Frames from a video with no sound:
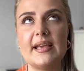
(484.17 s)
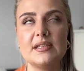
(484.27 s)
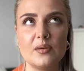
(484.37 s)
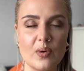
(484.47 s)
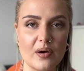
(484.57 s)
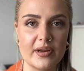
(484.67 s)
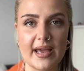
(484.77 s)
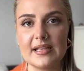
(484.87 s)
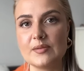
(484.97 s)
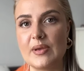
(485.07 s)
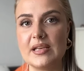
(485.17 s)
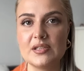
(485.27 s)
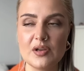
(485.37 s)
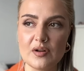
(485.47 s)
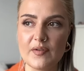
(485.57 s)
Is the world against me? Is
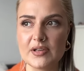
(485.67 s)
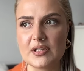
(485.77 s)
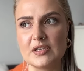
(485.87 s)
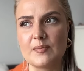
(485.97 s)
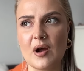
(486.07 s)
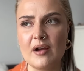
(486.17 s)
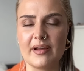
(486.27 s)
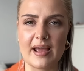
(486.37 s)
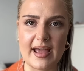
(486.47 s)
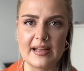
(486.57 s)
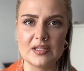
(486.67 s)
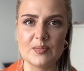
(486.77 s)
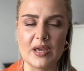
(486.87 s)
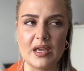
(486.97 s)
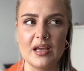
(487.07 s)
the universe conspiring against
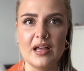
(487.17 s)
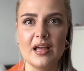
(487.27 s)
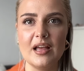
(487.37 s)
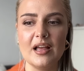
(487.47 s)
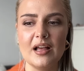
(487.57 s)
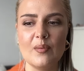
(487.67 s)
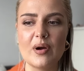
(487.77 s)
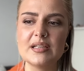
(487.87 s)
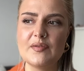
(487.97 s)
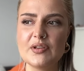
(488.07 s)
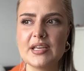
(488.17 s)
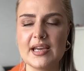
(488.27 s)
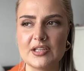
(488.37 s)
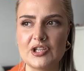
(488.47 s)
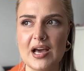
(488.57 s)
me? Whereas if you see it
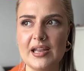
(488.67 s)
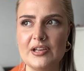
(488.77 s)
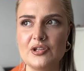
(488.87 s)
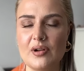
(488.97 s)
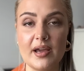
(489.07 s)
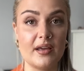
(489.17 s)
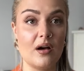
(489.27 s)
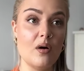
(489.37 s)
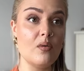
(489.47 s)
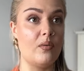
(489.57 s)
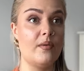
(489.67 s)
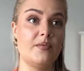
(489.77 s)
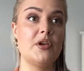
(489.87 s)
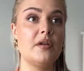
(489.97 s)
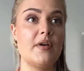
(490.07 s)
as a challenge, you're like, oh,
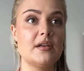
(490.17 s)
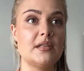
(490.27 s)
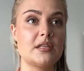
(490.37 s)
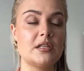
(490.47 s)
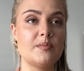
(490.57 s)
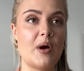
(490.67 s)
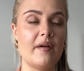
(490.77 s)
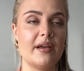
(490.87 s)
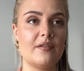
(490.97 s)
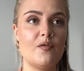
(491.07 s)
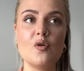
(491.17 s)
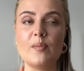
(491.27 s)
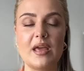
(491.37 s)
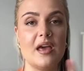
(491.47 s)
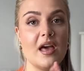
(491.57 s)
the universe is conspiring for
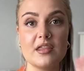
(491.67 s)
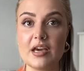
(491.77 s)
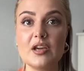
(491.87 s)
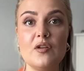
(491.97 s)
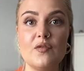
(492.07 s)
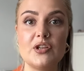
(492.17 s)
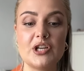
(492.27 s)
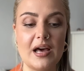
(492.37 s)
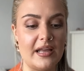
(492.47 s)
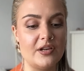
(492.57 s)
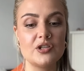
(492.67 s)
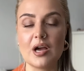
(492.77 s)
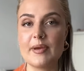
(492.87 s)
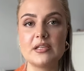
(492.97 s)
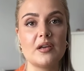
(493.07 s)
me. Thank you for the challenge.
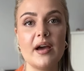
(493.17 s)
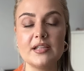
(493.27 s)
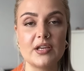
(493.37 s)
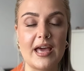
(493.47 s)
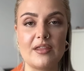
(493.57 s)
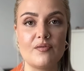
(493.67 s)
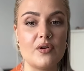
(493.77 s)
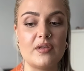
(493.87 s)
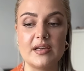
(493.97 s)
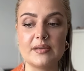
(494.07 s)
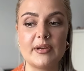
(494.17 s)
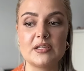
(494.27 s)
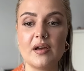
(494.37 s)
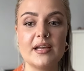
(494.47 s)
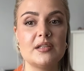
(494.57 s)
I'm excited to get through this. I'm
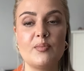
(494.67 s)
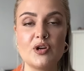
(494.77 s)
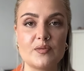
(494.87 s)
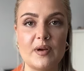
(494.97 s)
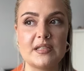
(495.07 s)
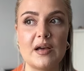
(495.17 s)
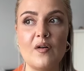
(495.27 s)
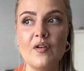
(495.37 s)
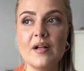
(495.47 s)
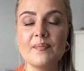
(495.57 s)
excited to push myself